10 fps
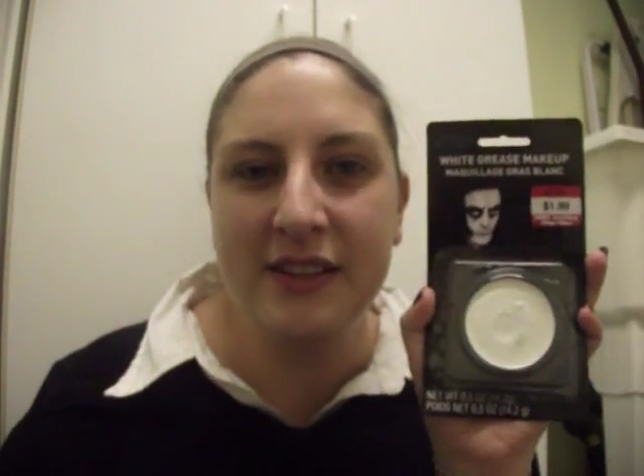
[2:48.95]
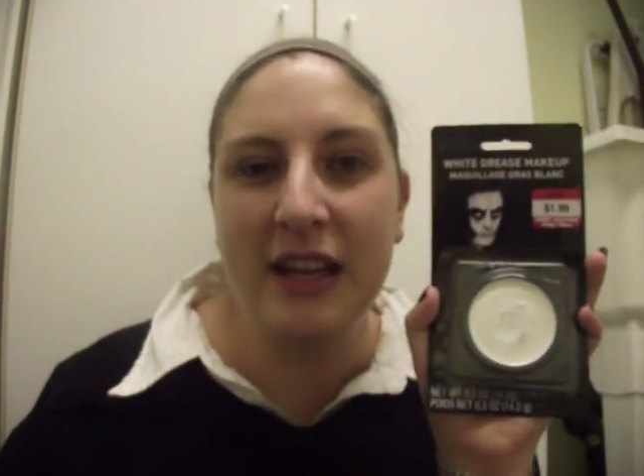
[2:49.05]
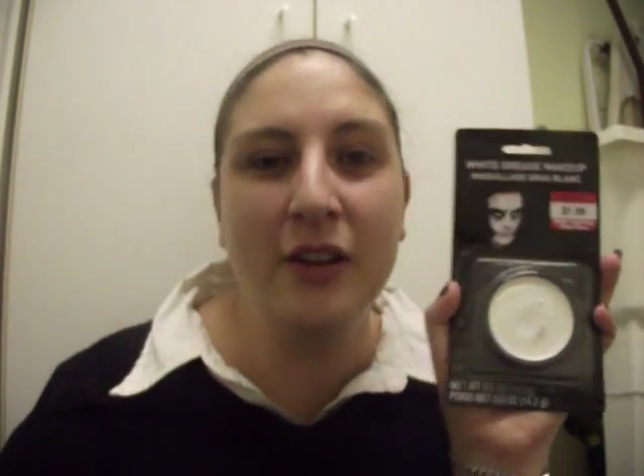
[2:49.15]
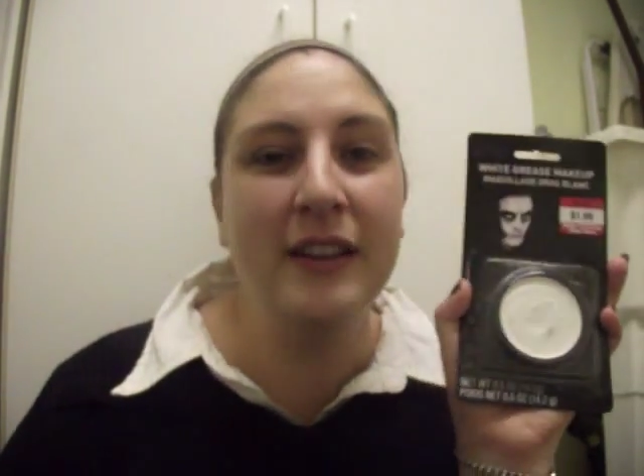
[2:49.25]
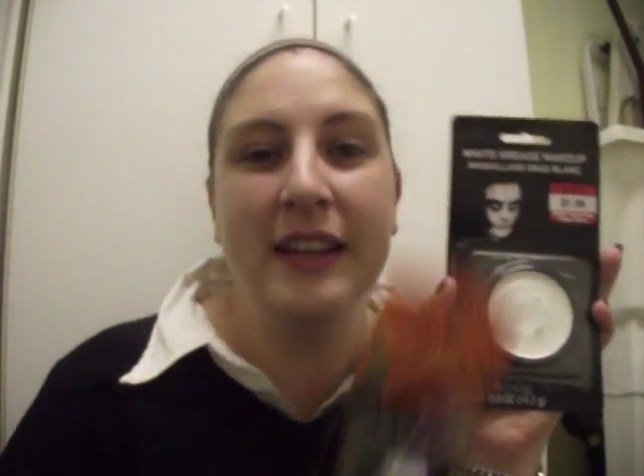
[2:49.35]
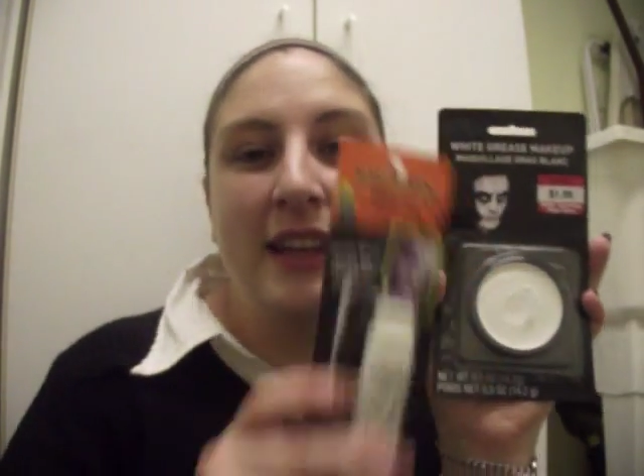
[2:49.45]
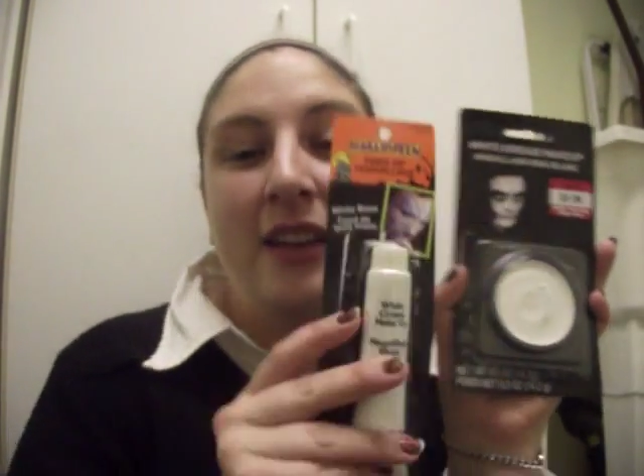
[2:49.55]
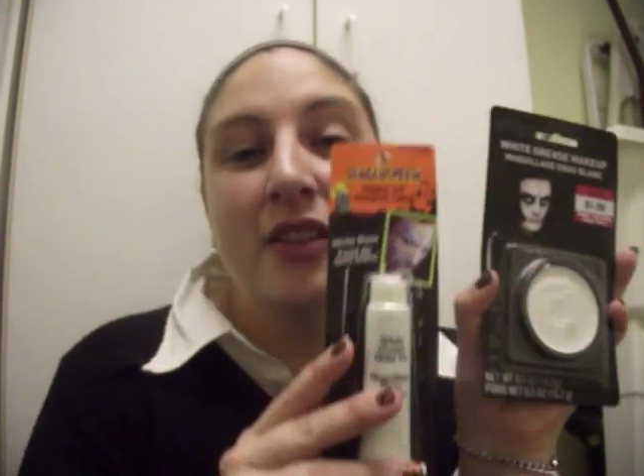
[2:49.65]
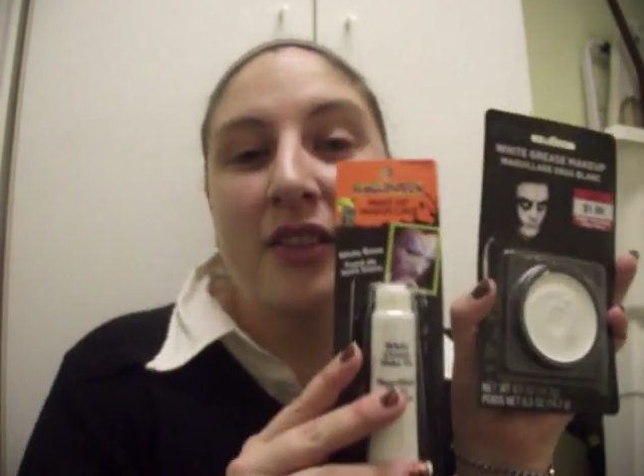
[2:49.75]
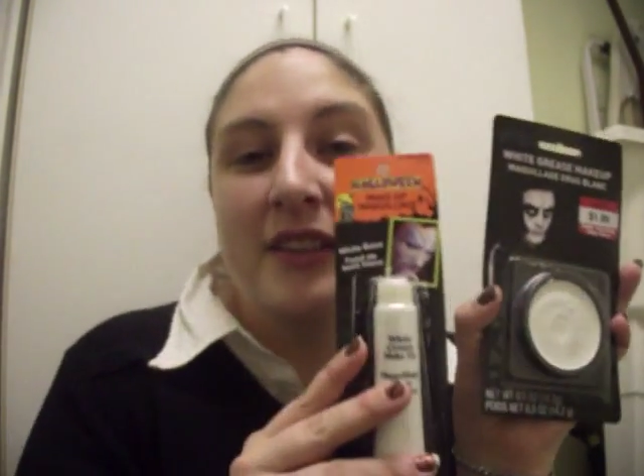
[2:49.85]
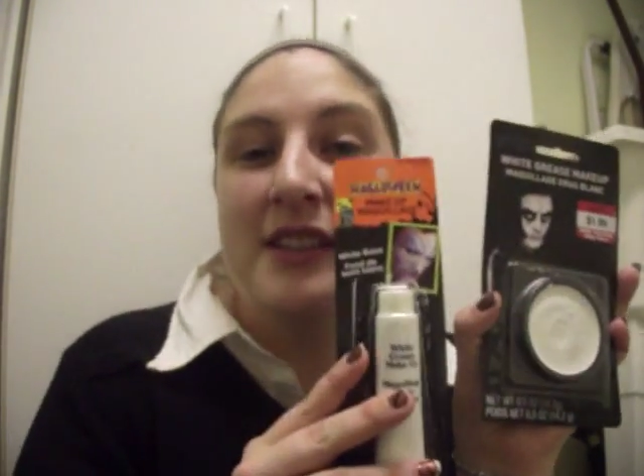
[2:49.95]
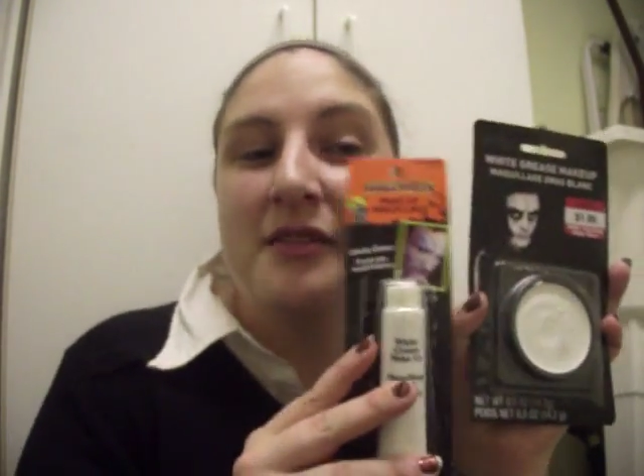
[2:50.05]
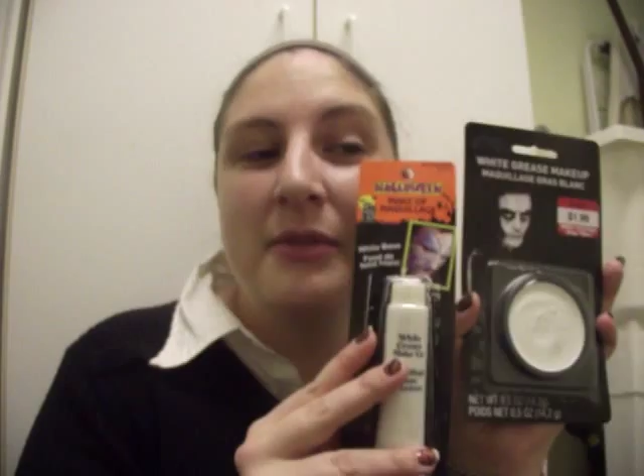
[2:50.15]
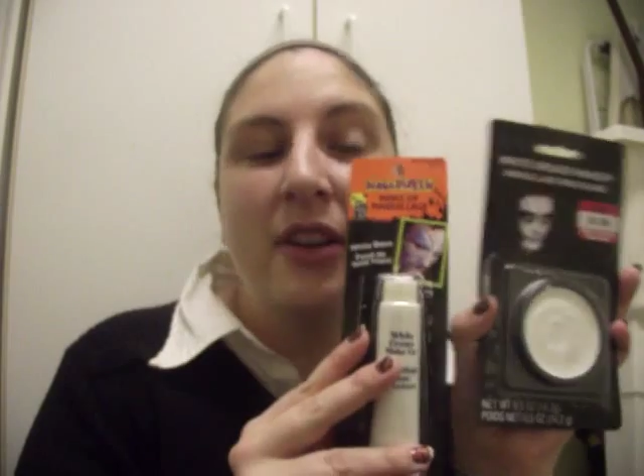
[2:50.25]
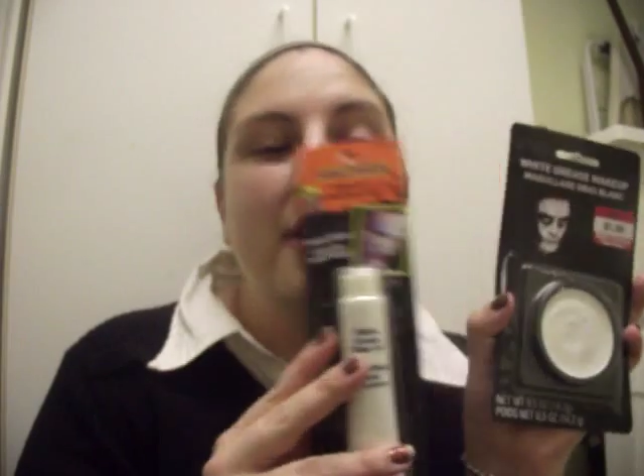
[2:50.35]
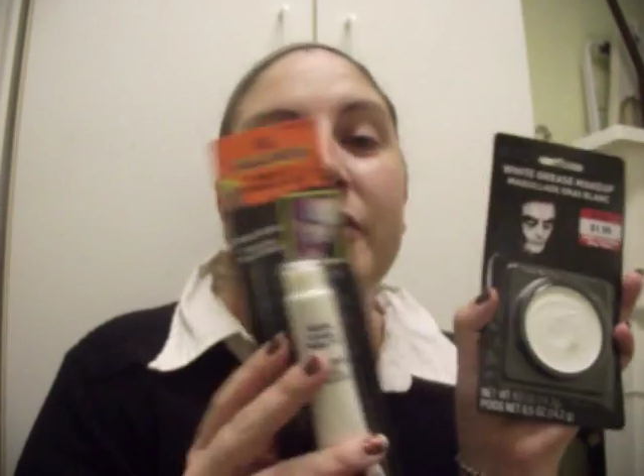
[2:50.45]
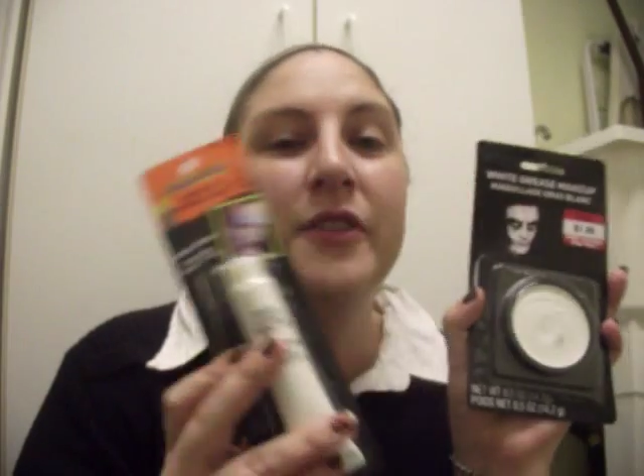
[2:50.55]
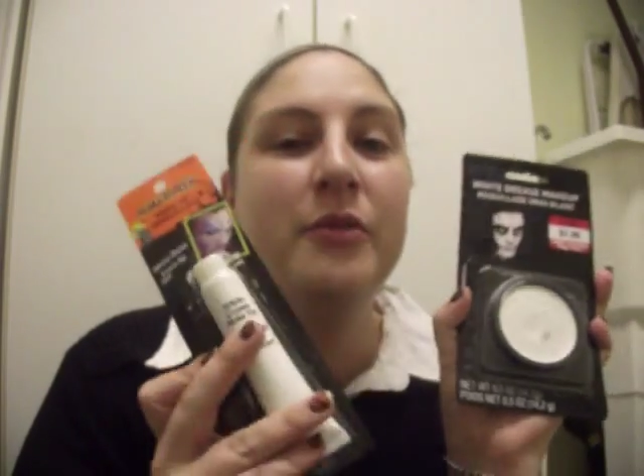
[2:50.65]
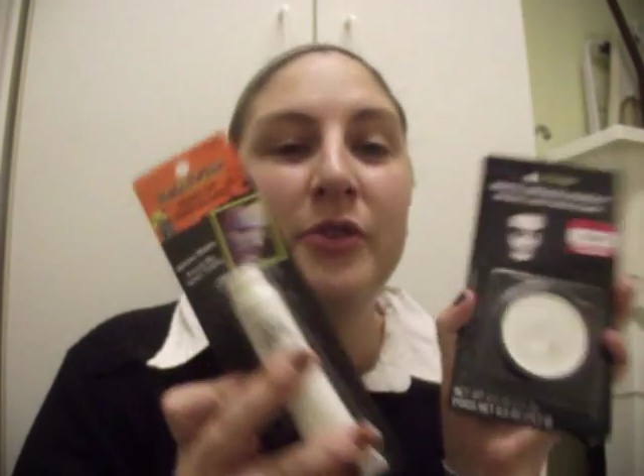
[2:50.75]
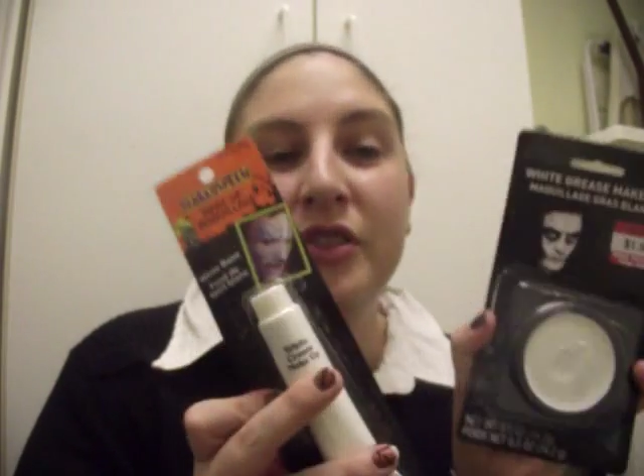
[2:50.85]
I don't like either of these, to be honest with
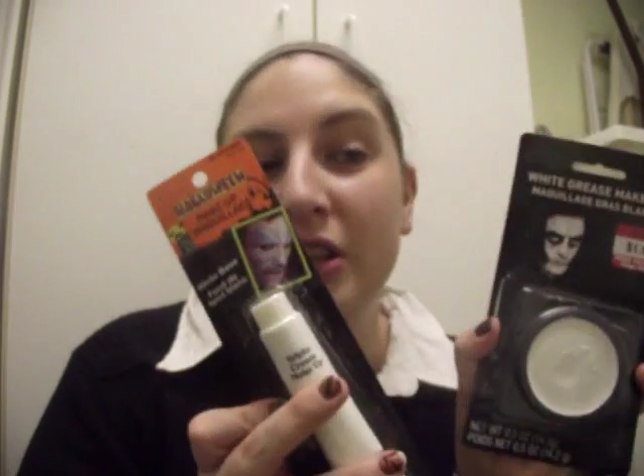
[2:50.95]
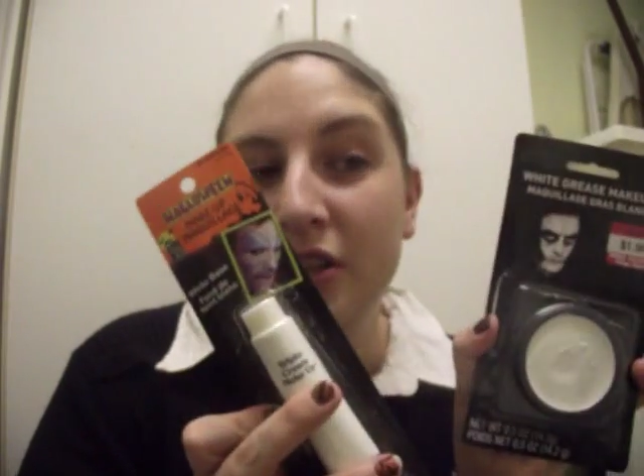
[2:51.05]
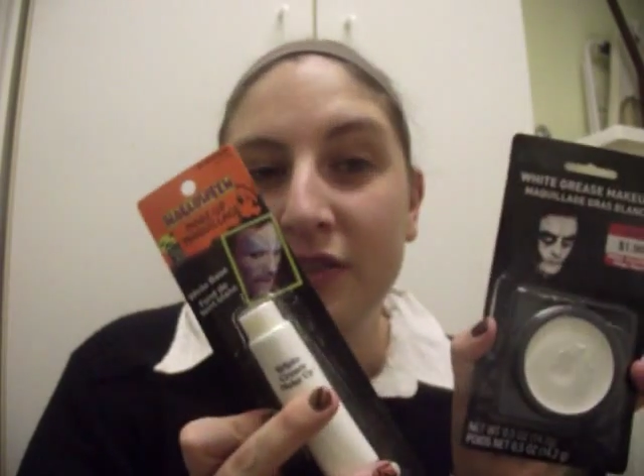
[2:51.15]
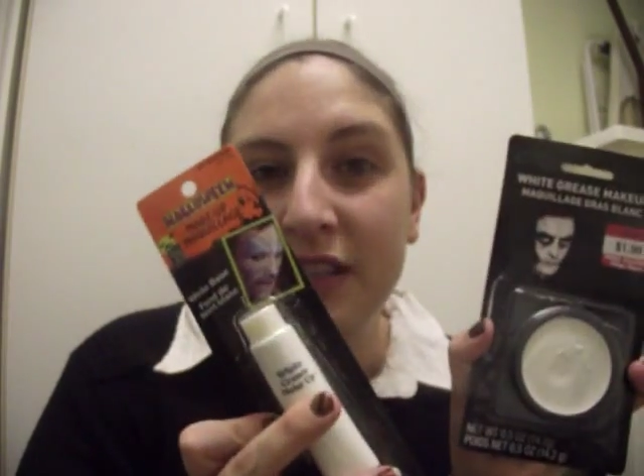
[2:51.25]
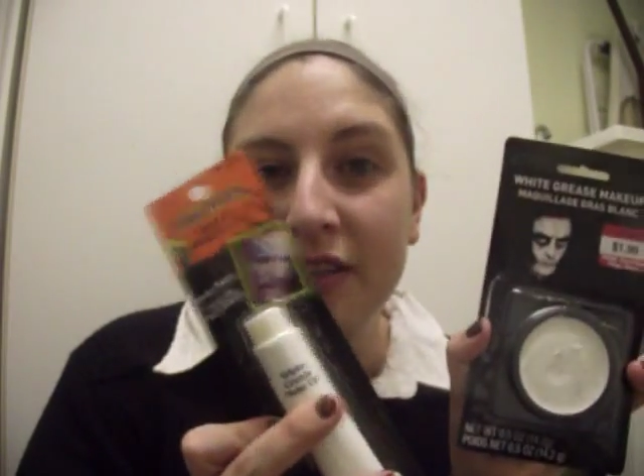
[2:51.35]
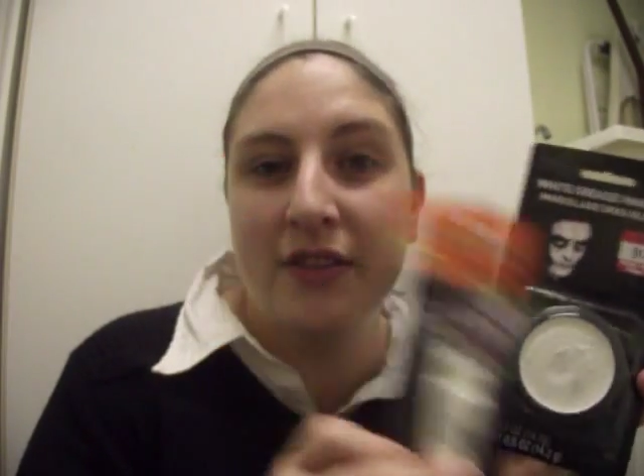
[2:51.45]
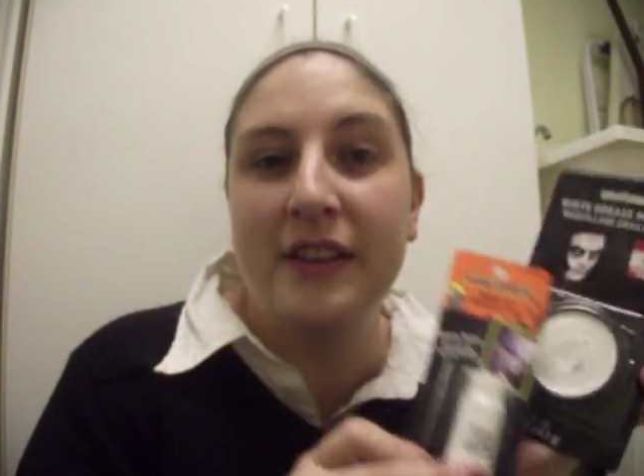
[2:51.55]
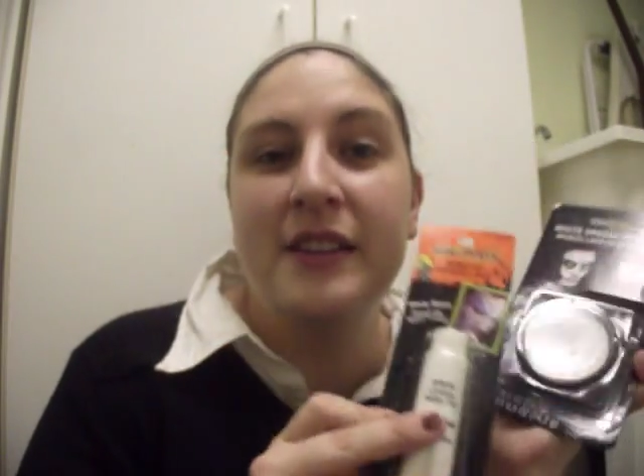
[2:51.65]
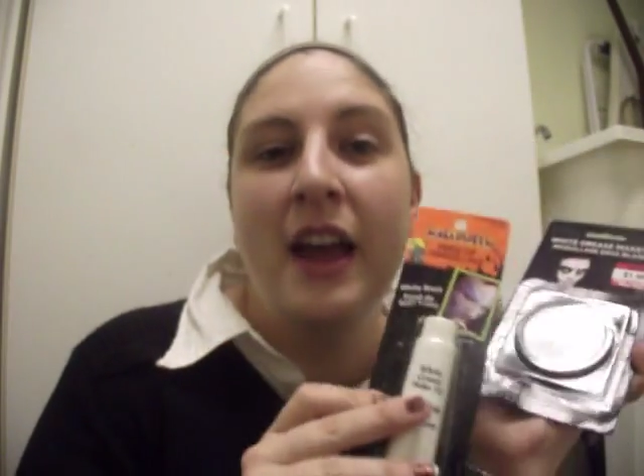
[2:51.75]
you, but you could use either of these.